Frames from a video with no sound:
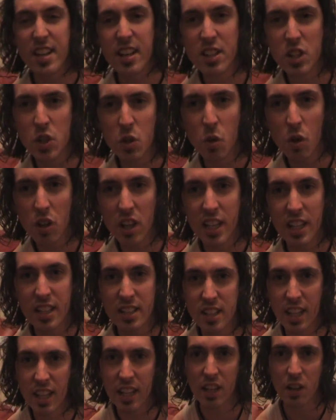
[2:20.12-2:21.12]
and I talk, and
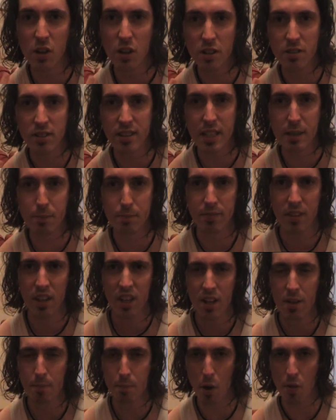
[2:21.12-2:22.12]
it's like, you know, you can see
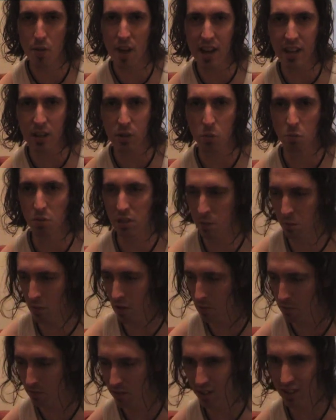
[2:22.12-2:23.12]
both angles. Come
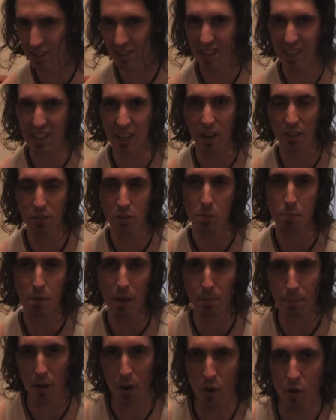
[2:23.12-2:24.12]
on! It's like, I do a
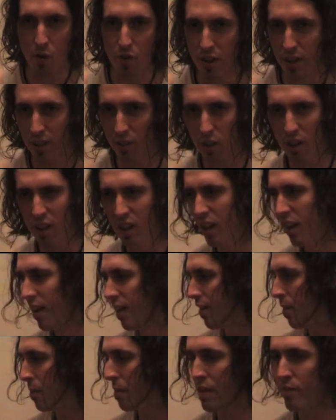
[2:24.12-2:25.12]
bit of both. You got...
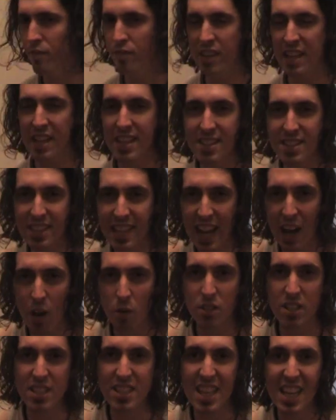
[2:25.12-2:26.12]
The main thing is the
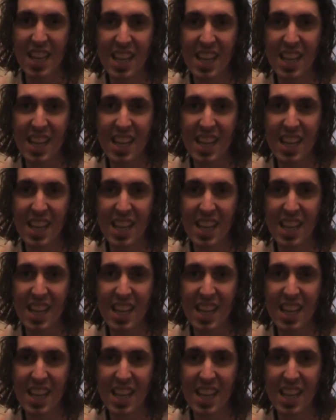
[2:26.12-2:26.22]
couch is